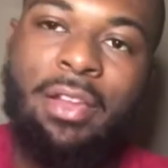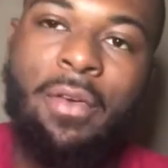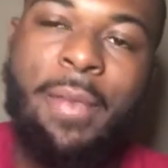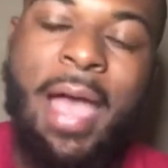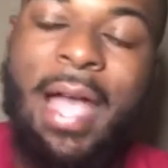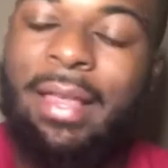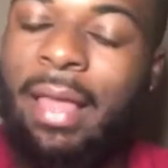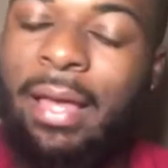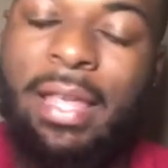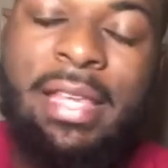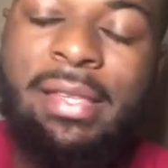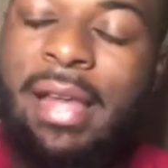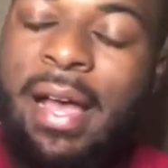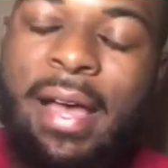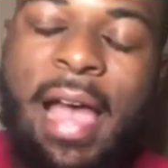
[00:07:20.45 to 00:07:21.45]
Act like he's
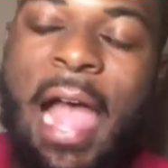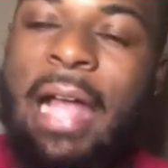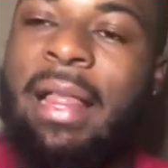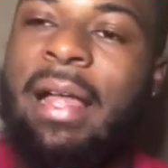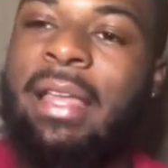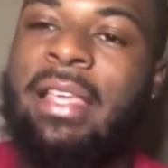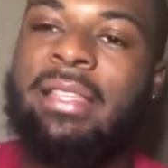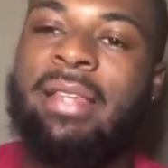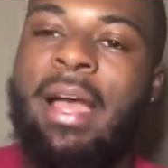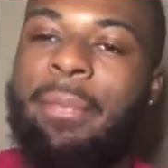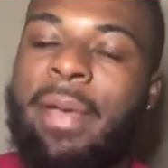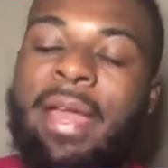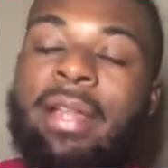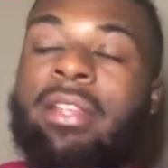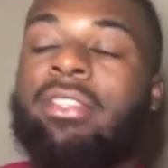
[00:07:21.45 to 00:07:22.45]
not
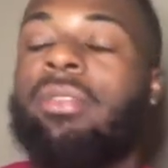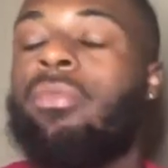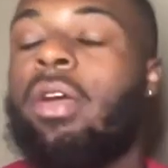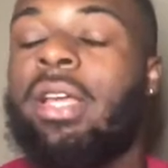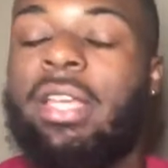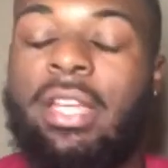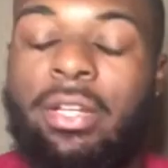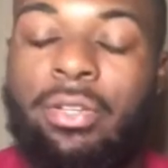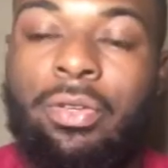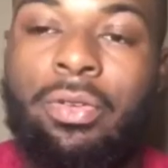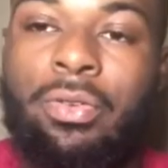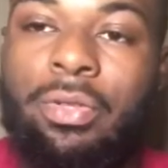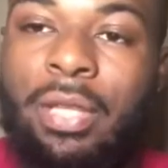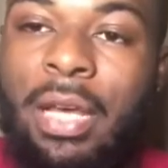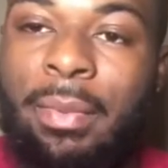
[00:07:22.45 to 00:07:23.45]
paying attention to Mark
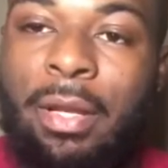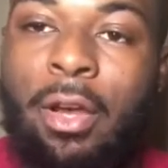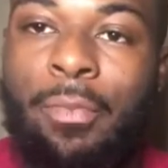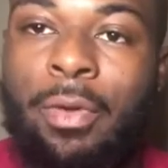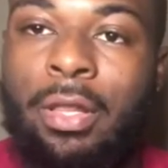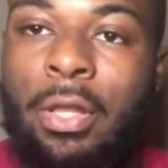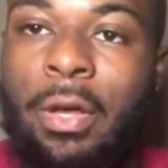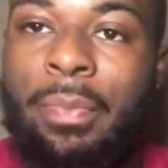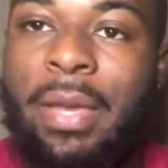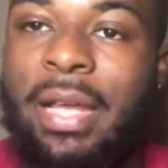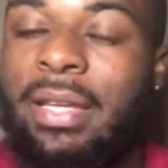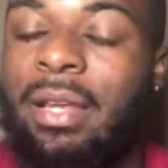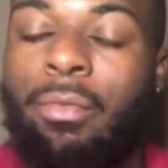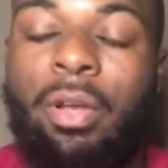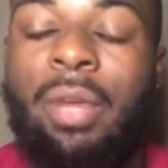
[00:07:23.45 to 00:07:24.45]
Andrews. Let him get open a little bit,
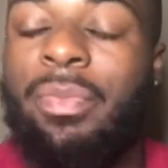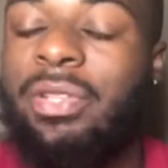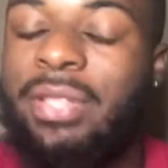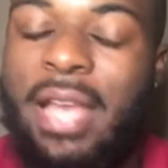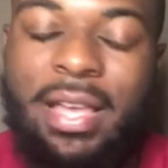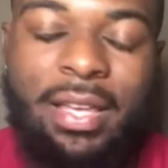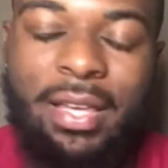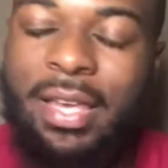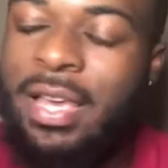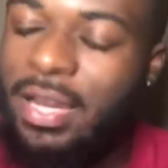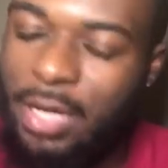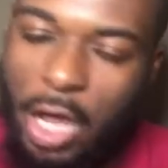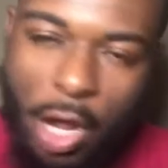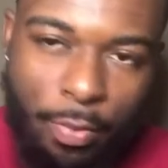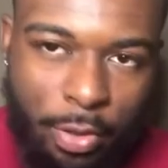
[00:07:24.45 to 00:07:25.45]
then run up and snag it.
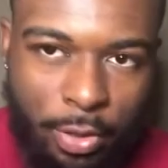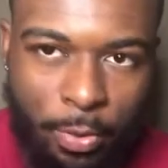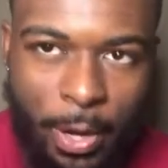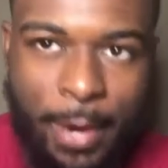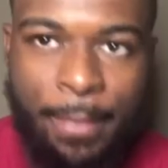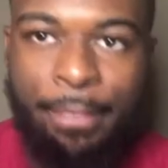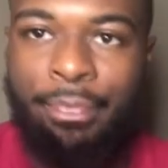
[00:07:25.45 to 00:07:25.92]
That'd be great.